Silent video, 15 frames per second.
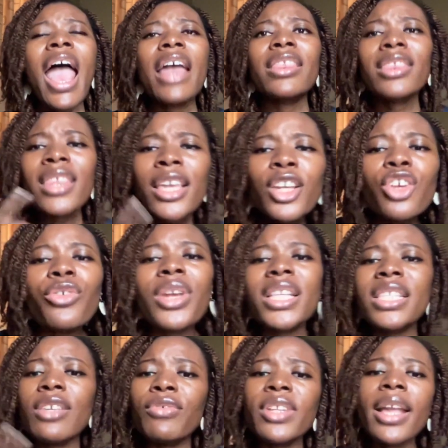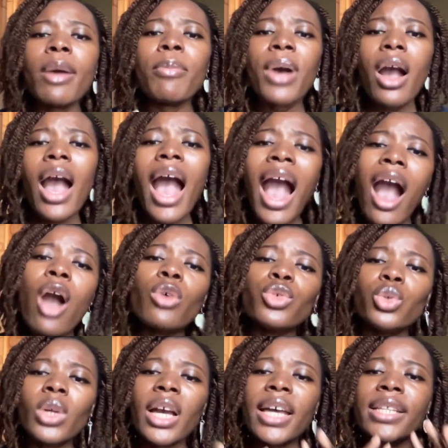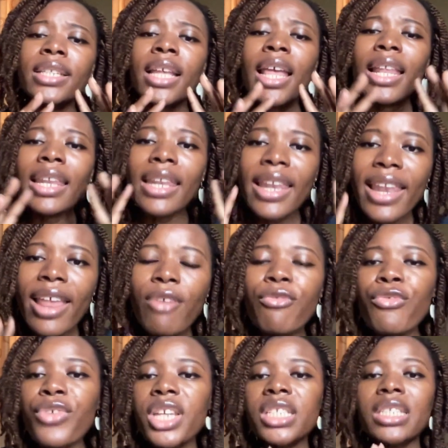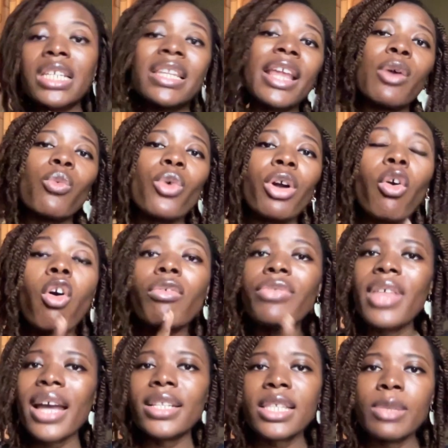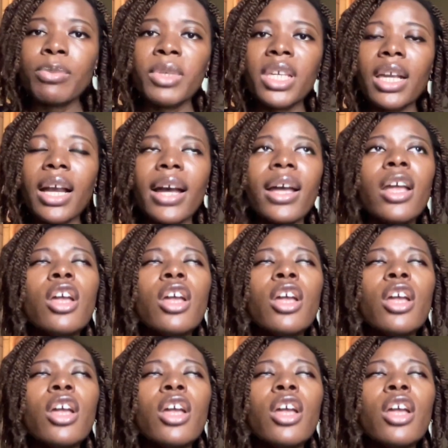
think creatively about how you can leverage the network of that speaker.